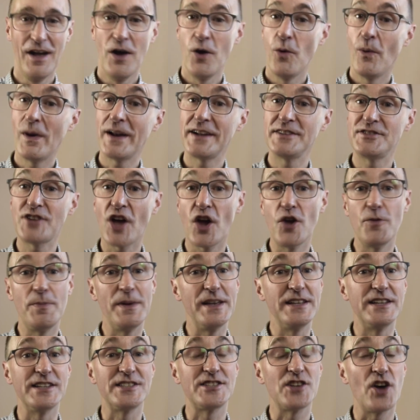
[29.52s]
When
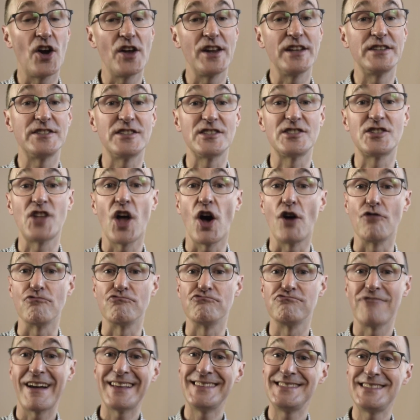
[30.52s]
Adobe decided to start
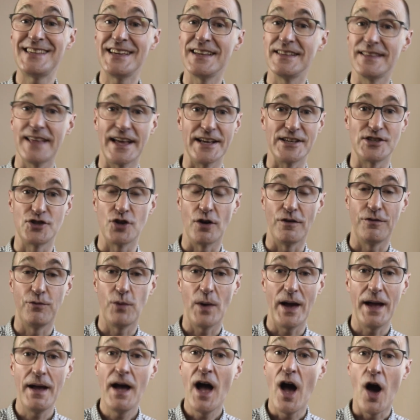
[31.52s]
renting their
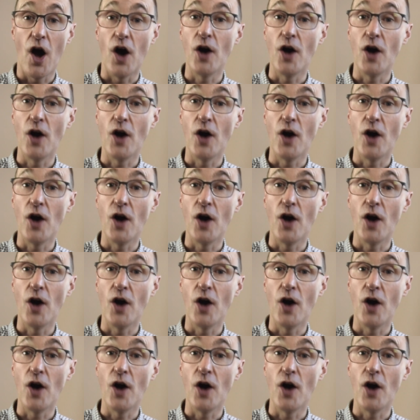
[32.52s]
software,